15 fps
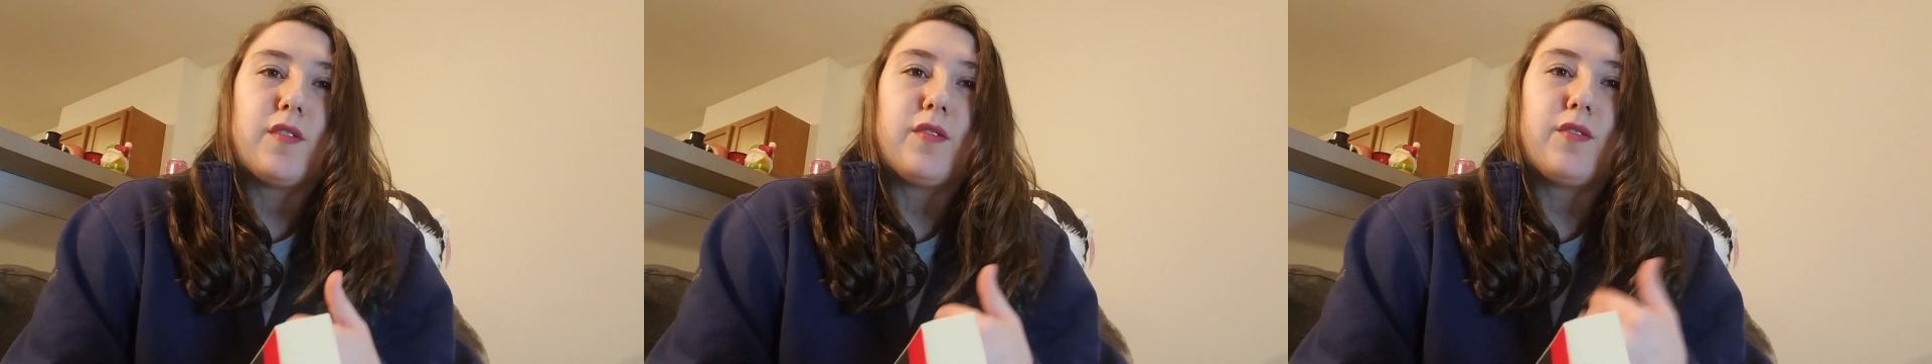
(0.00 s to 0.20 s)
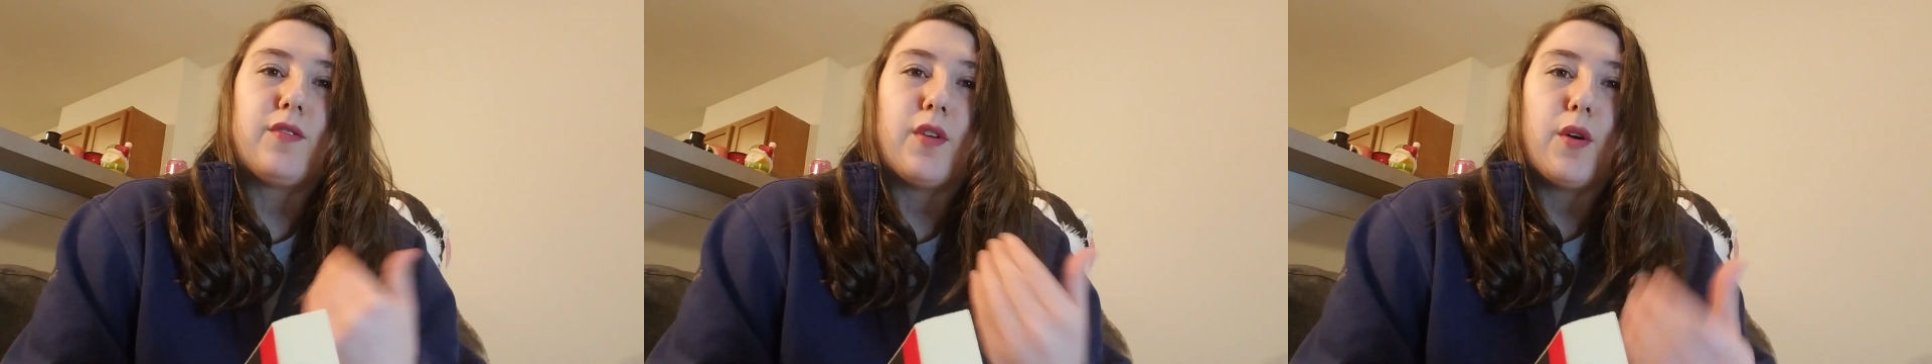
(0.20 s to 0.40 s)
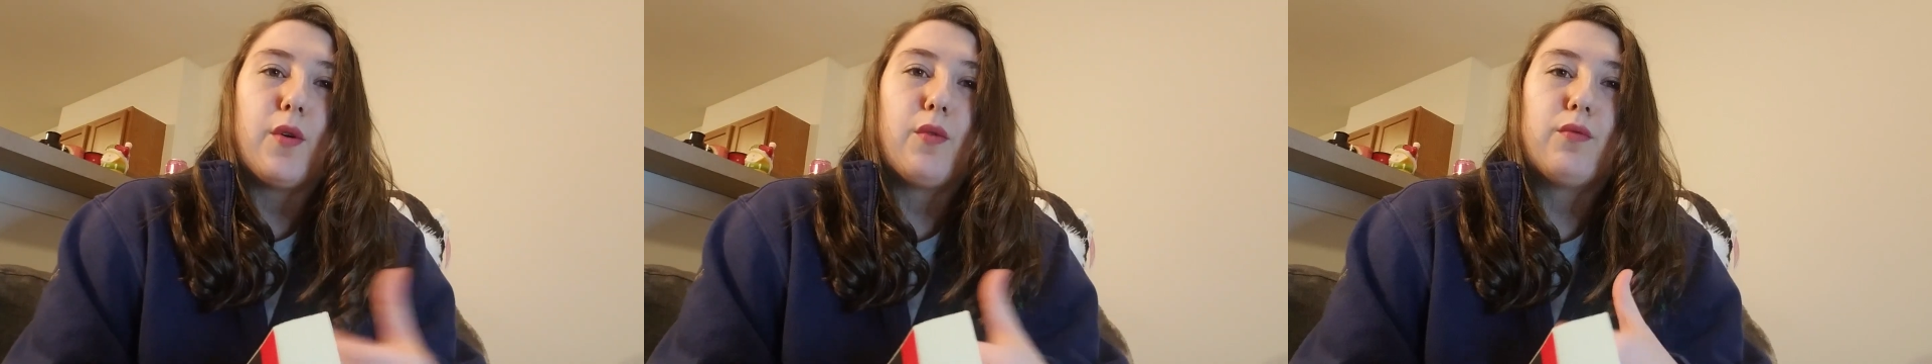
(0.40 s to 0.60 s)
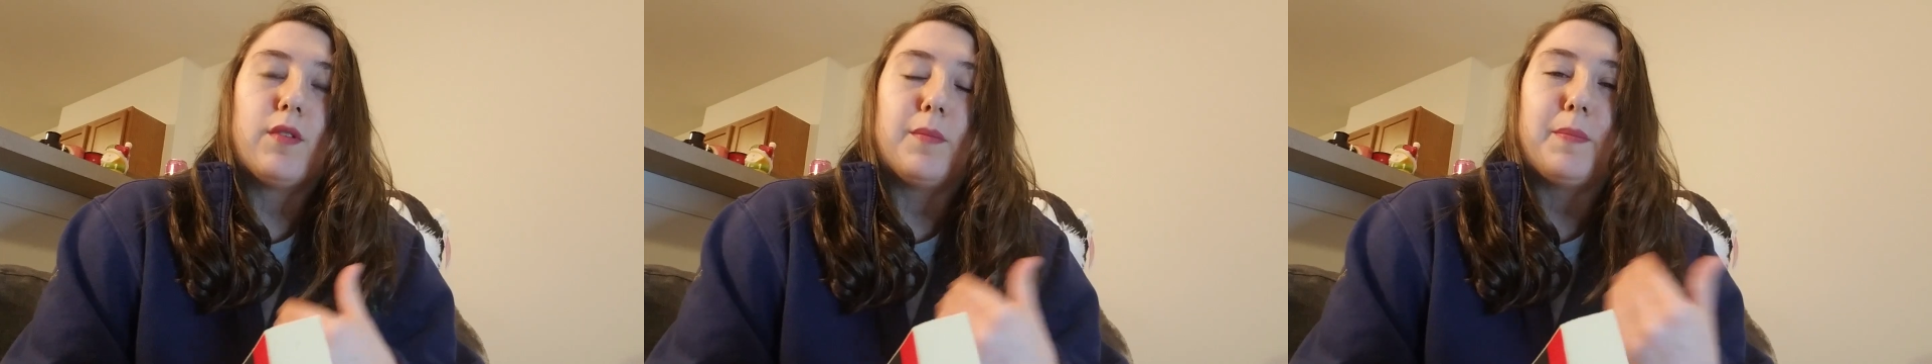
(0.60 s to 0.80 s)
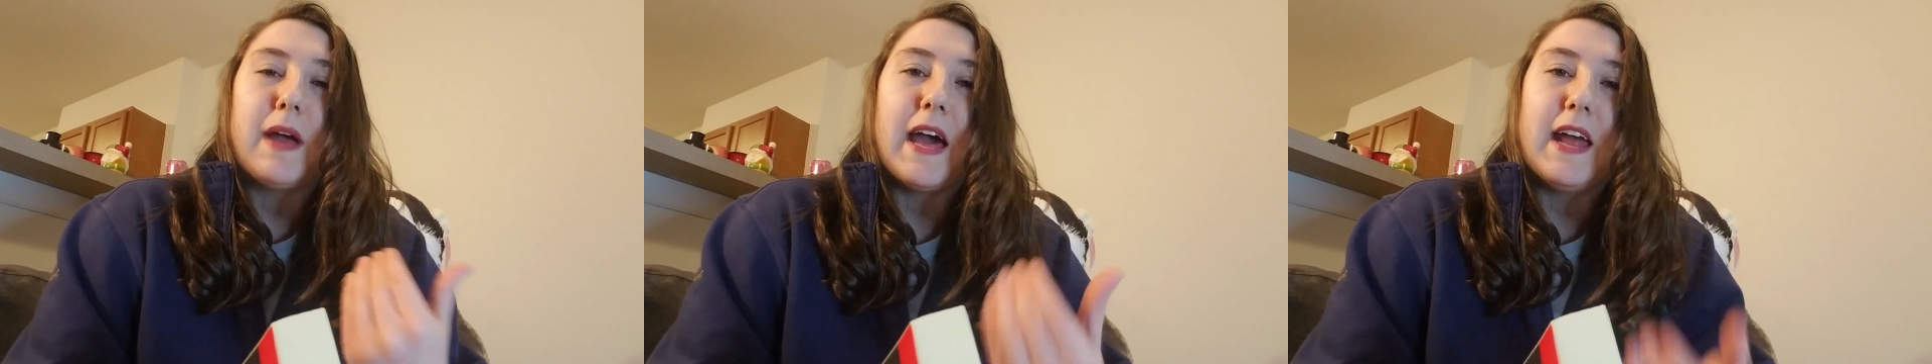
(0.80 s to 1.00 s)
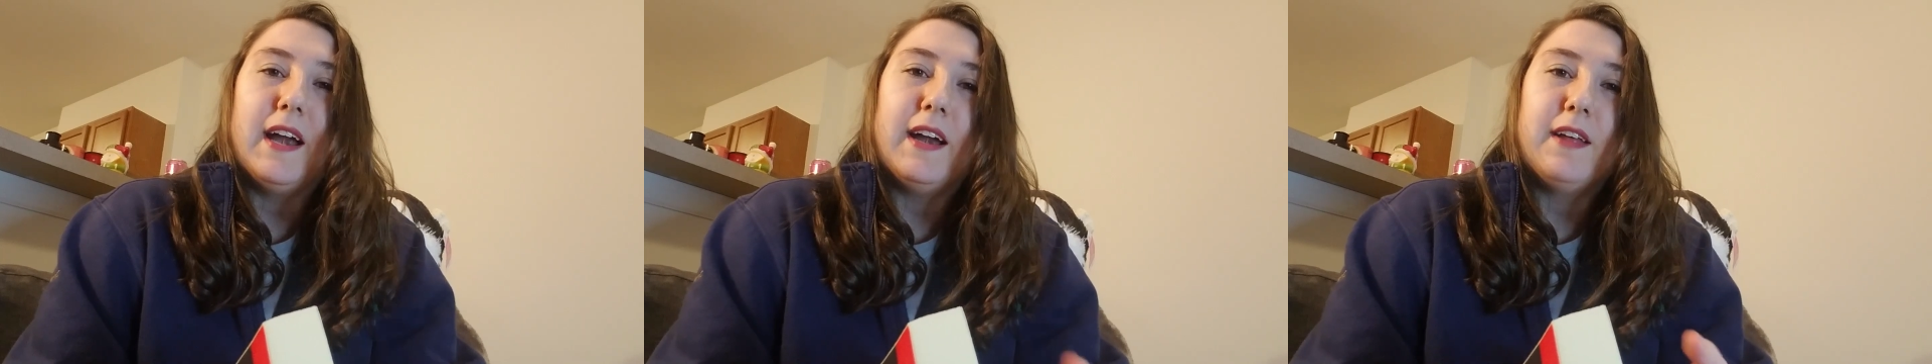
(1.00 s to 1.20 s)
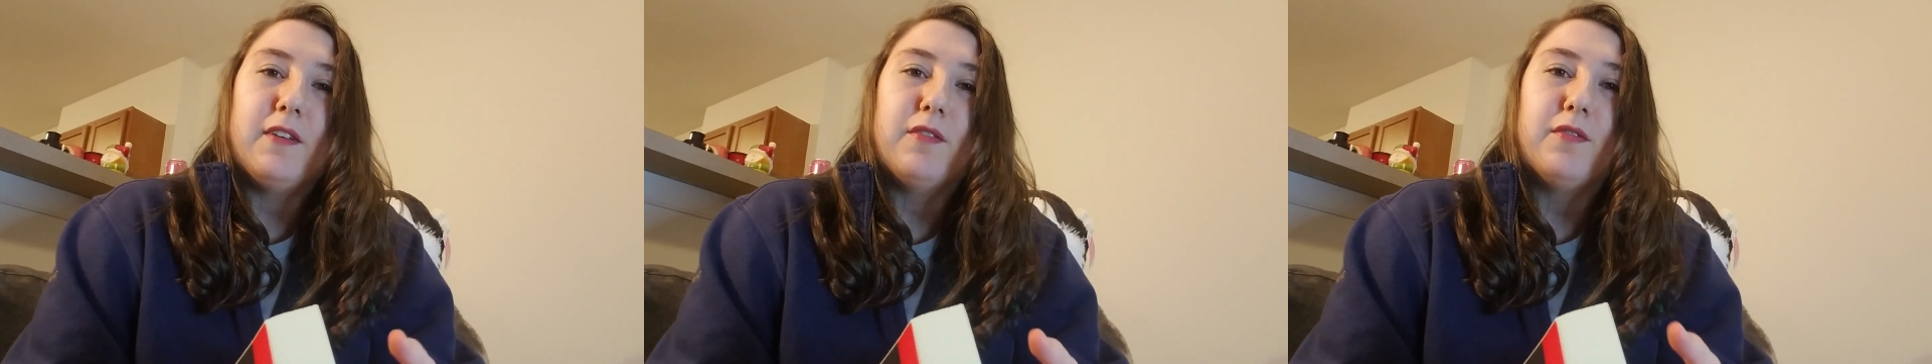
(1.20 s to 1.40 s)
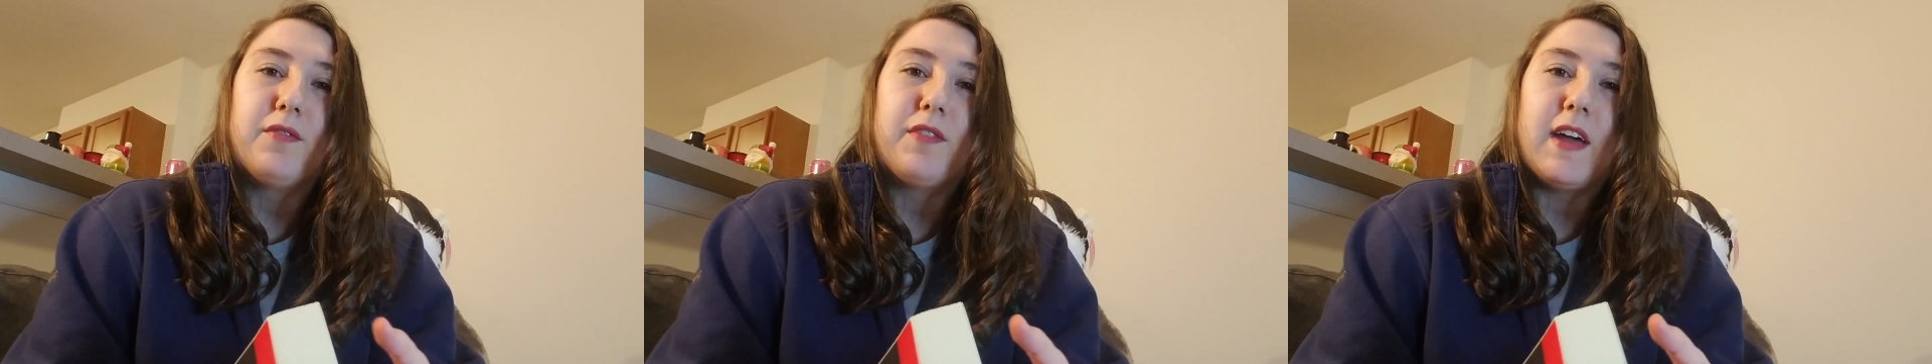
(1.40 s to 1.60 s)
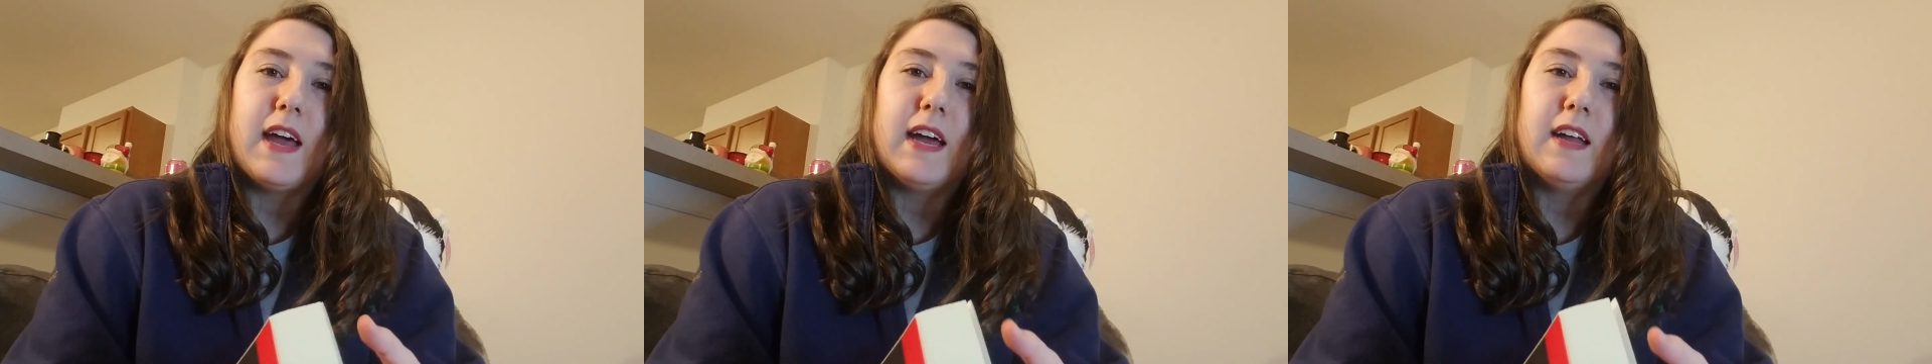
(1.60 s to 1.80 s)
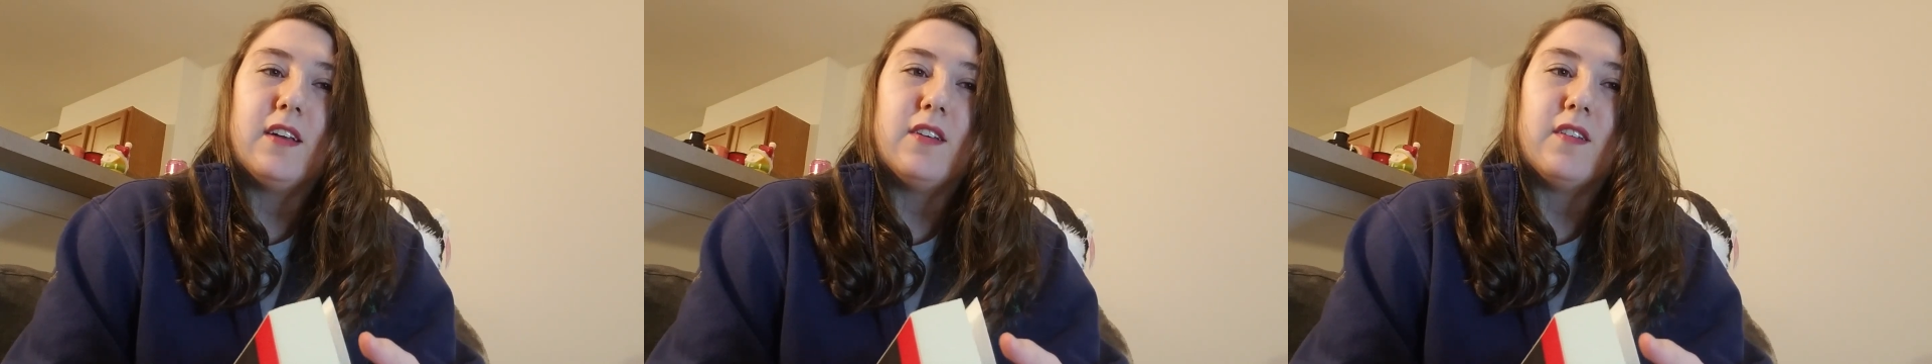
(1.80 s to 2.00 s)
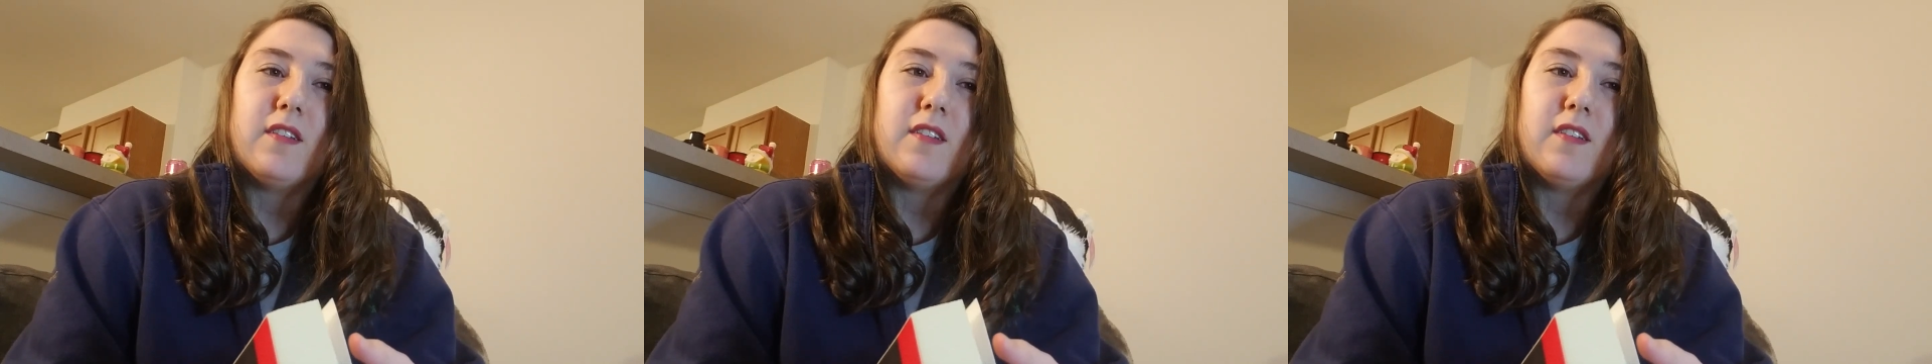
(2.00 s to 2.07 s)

so repetitive, and